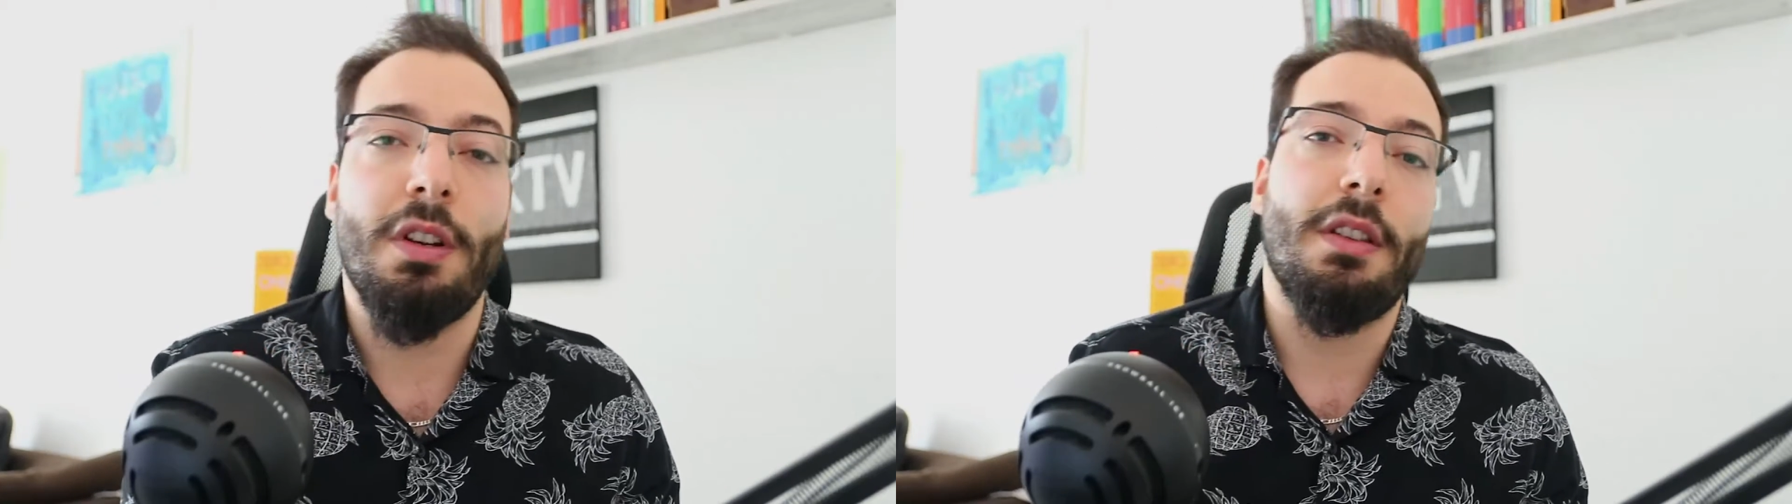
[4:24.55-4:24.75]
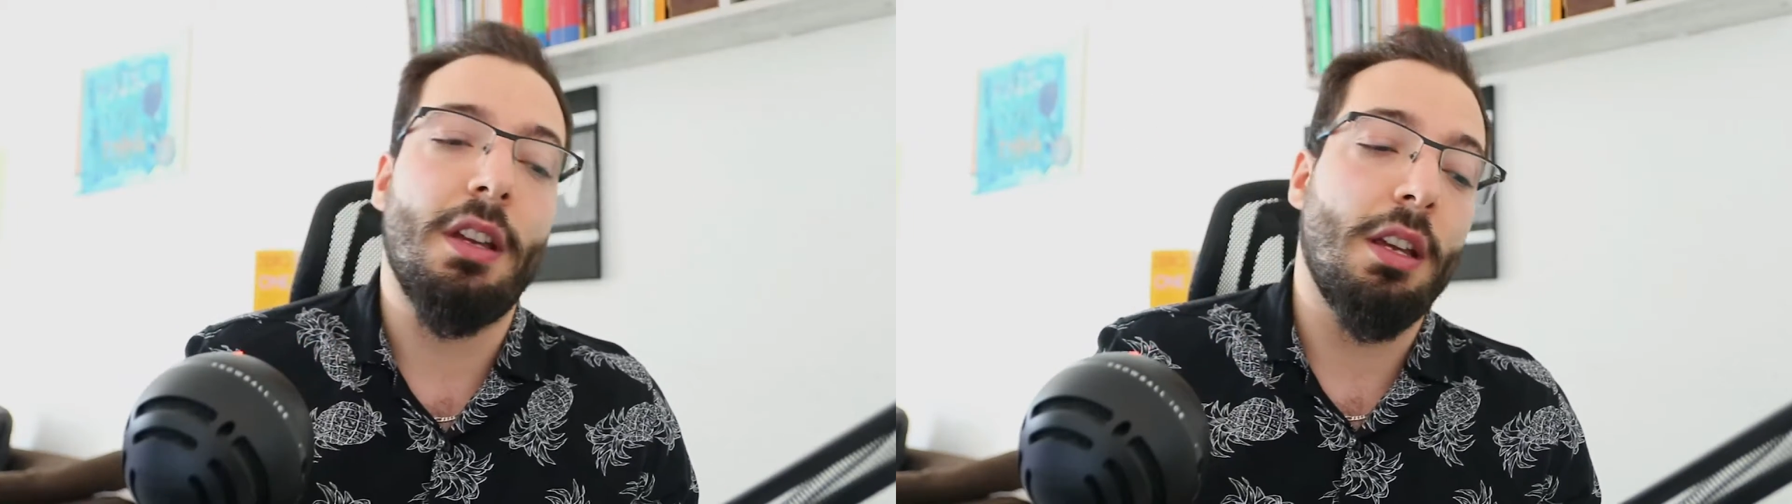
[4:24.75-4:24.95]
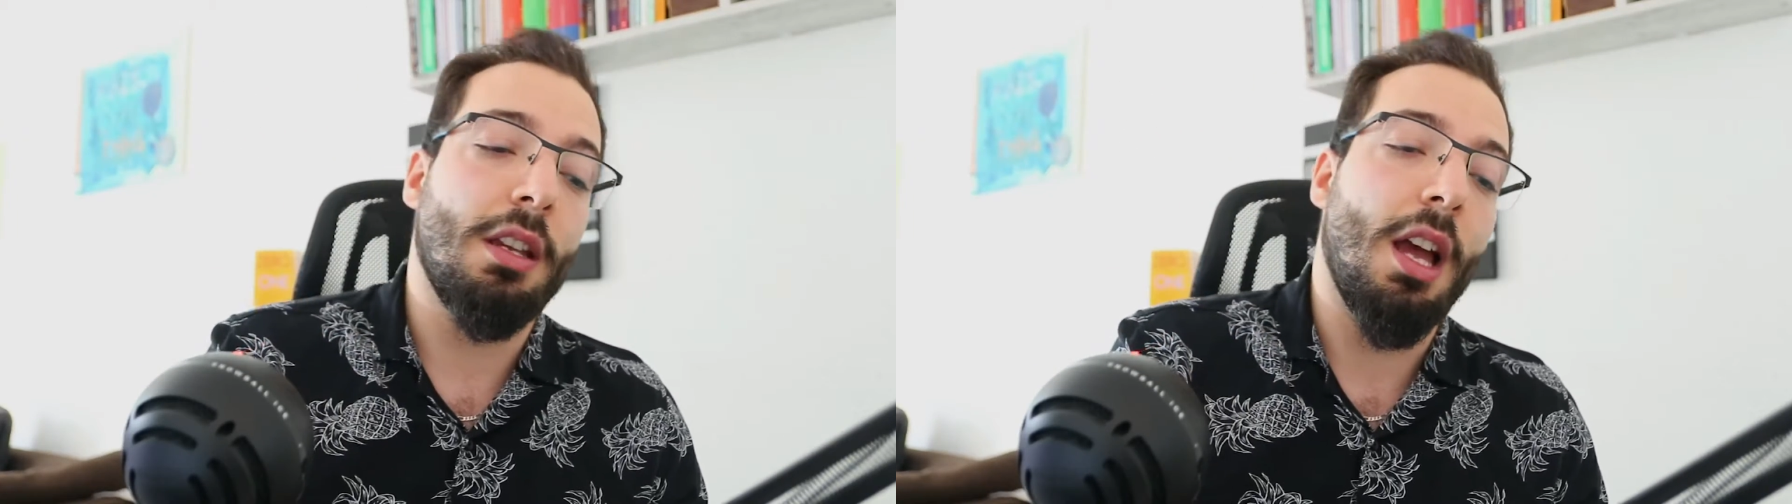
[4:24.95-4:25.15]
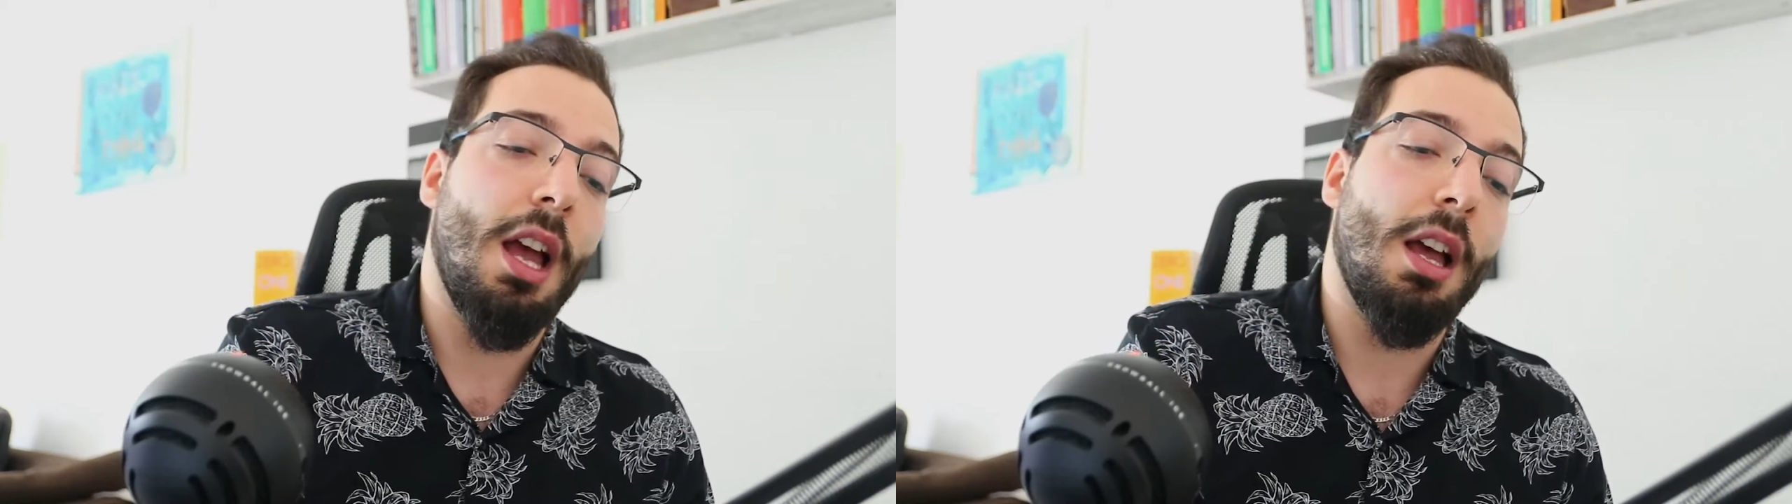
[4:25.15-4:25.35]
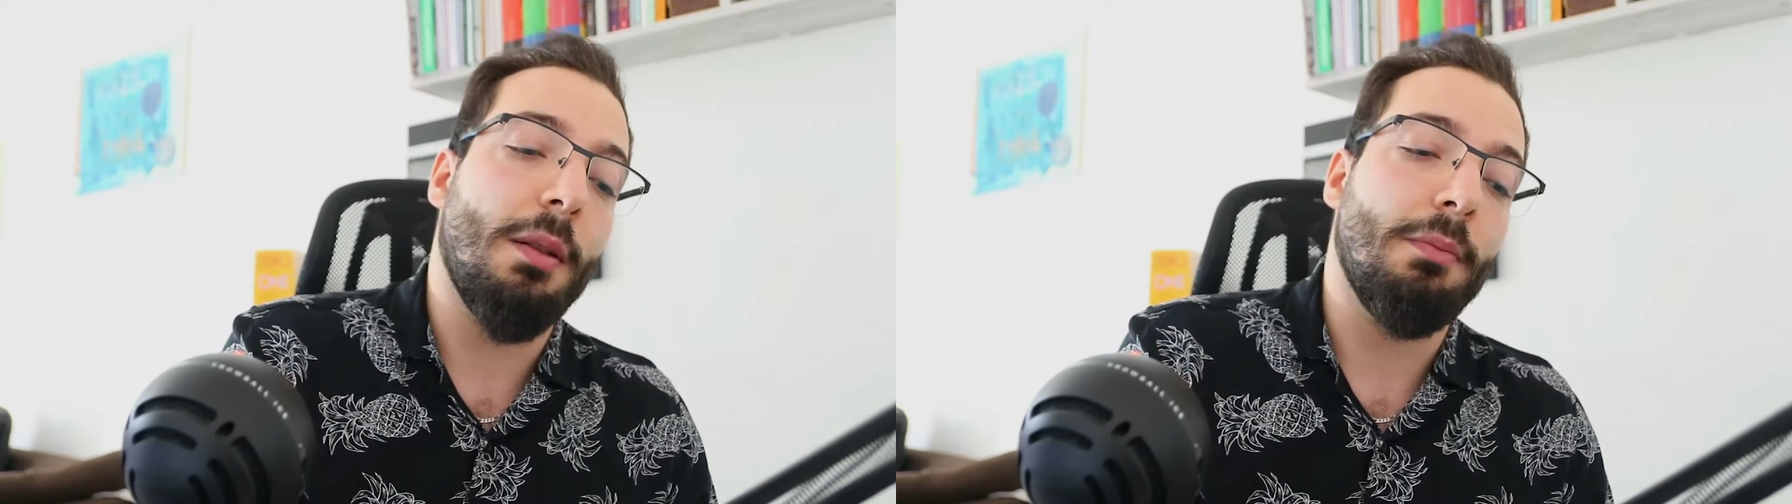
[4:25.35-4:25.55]

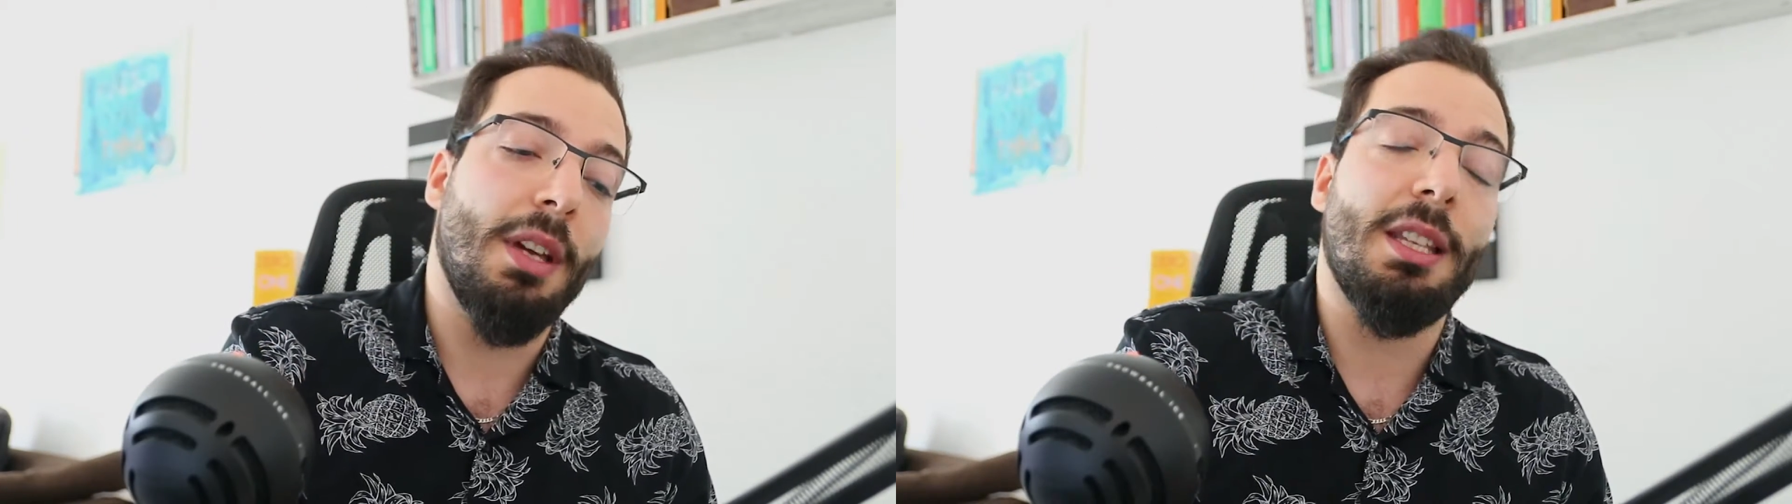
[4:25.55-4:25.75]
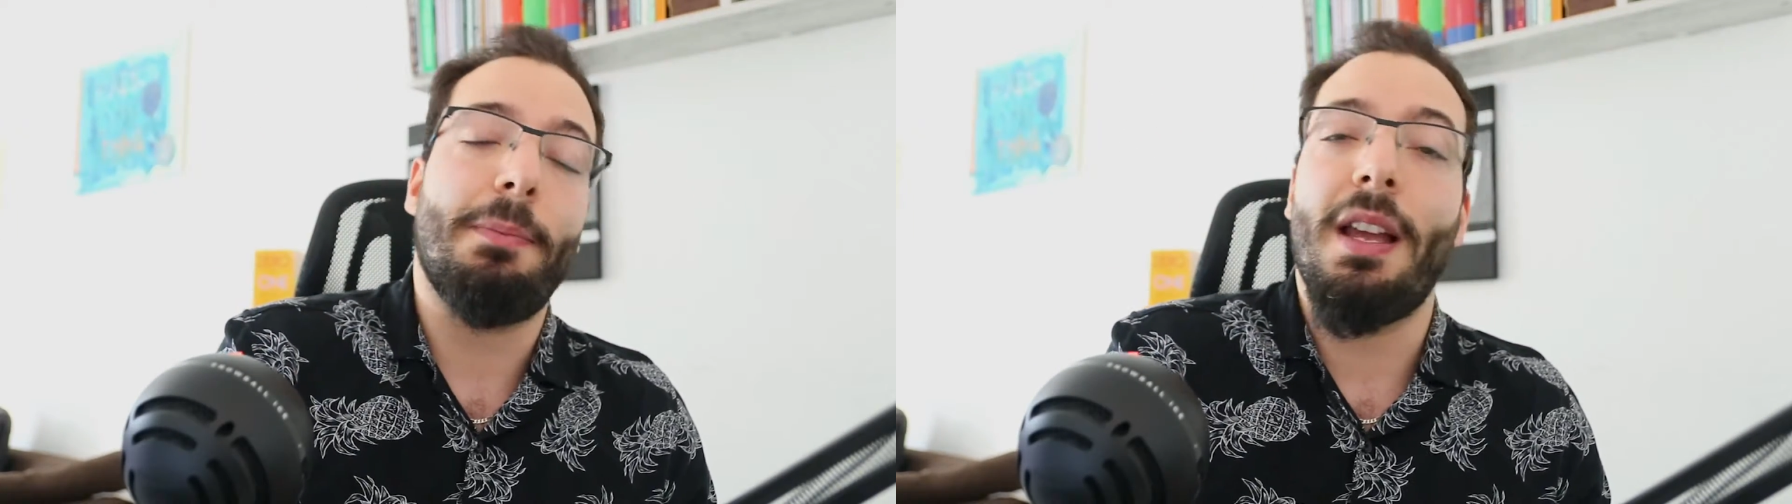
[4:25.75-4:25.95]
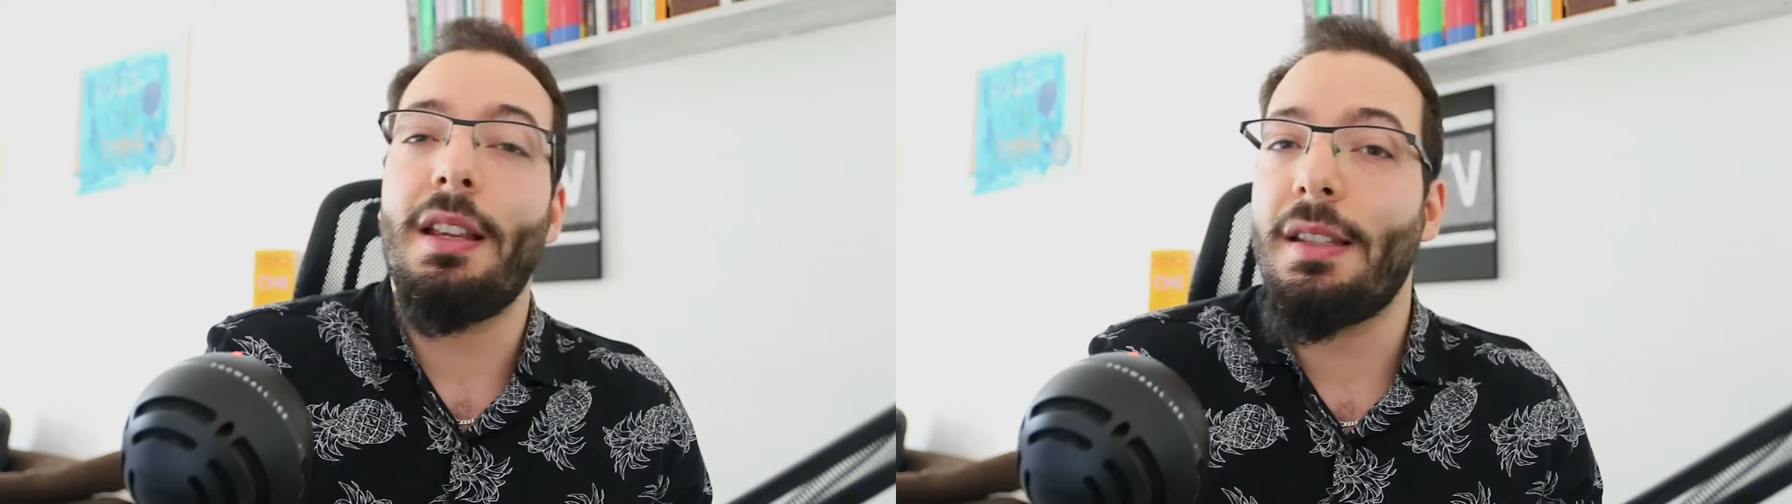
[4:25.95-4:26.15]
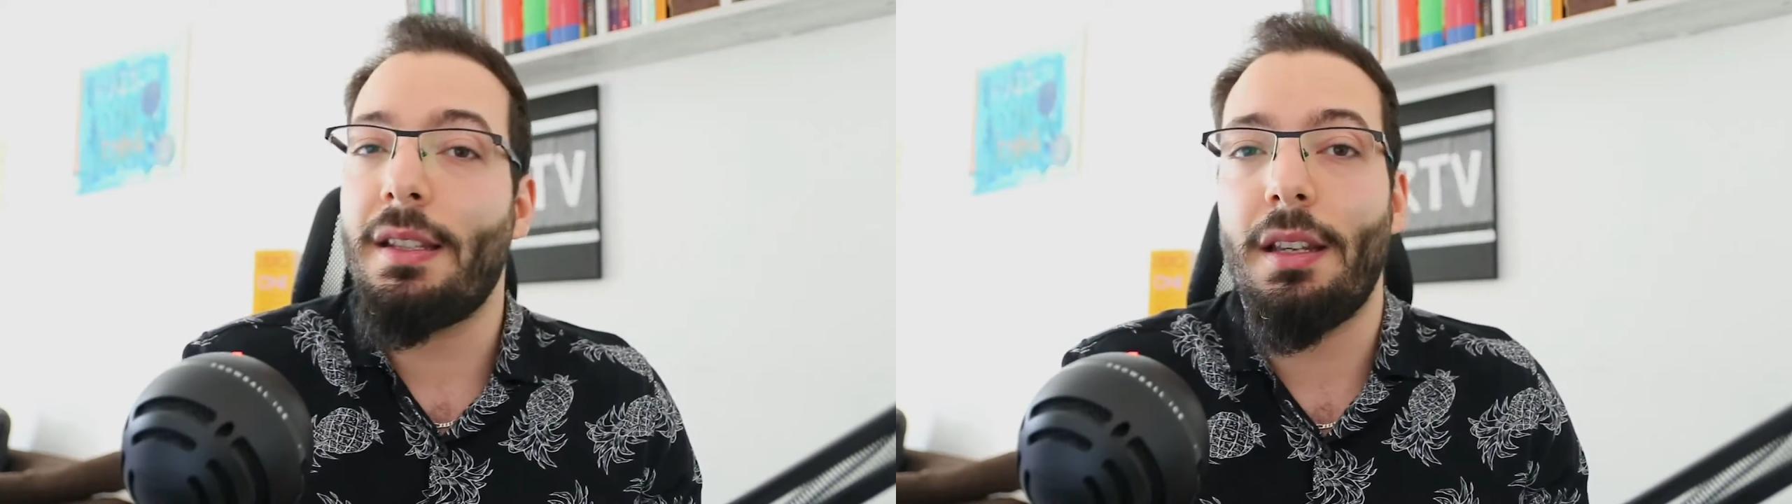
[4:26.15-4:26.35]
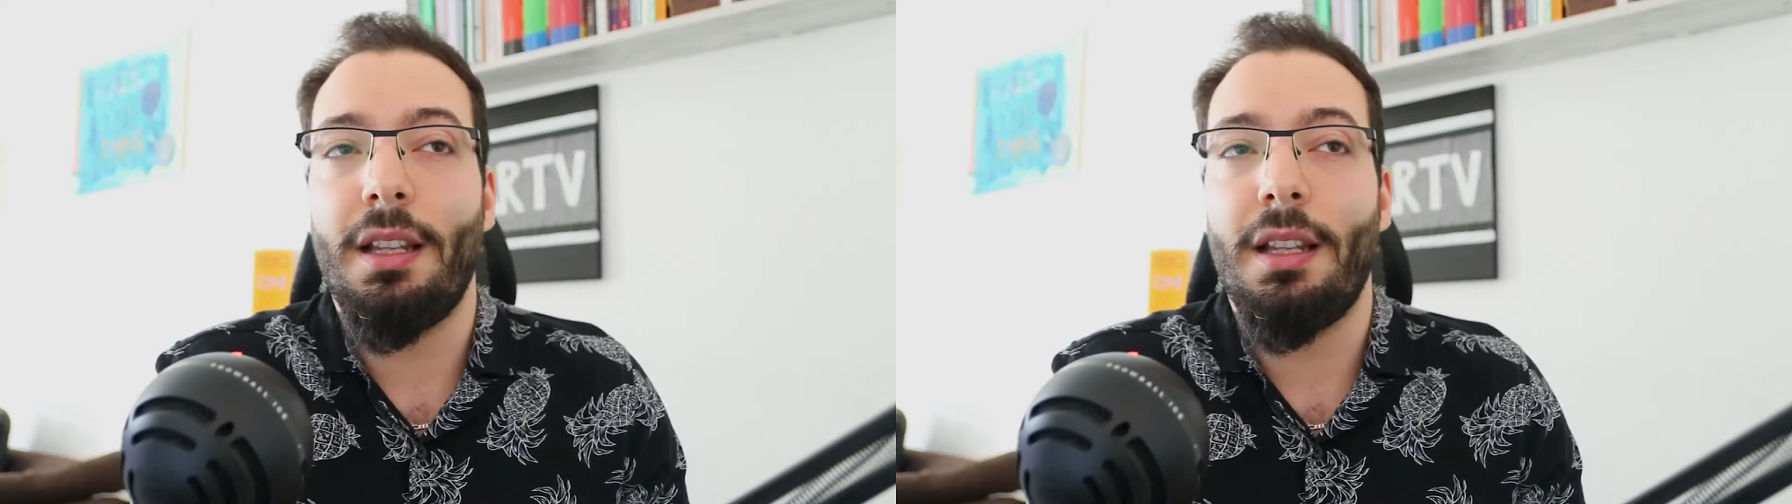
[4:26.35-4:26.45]
it depends,